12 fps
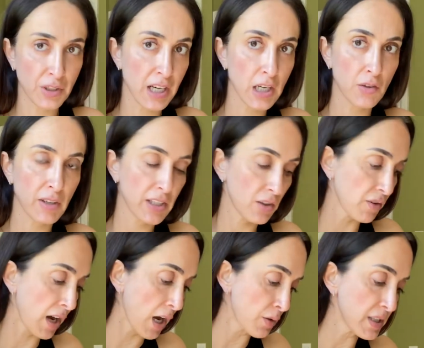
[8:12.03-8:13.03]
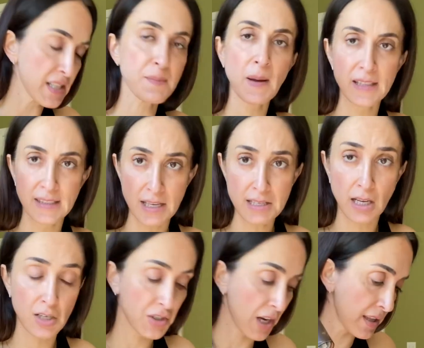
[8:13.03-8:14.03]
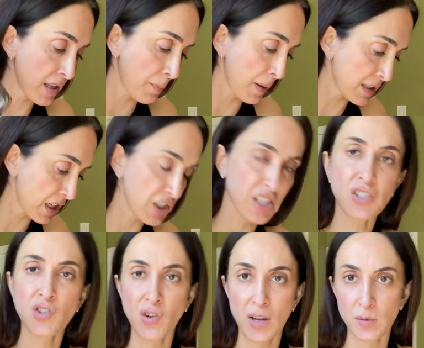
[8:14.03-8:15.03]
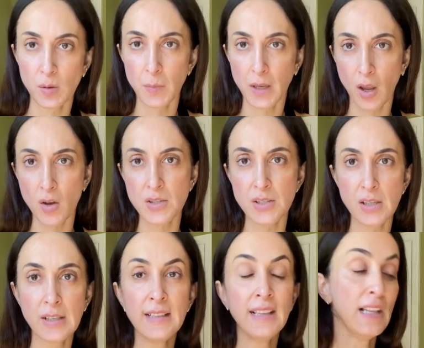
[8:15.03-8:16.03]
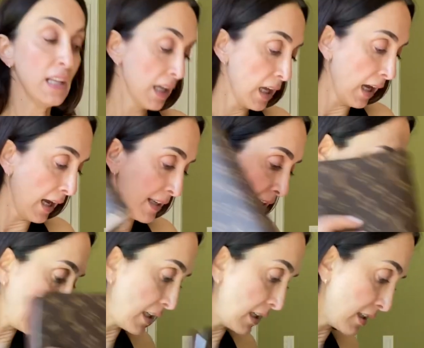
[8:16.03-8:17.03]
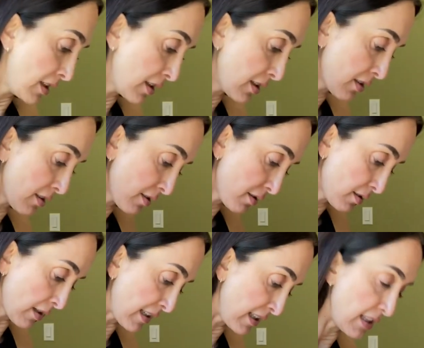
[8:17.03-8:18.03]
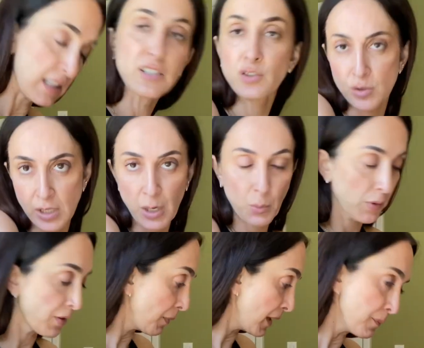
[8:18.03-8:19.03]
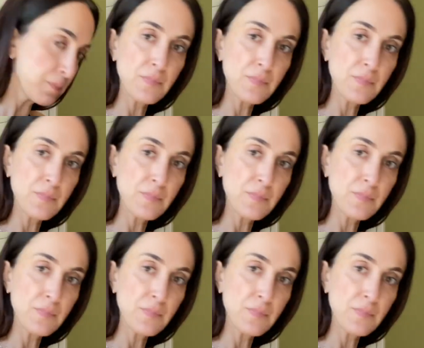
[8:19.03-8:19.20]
carry it around it's my desk agenda but i just grabbed it because i needed it i needed to take with me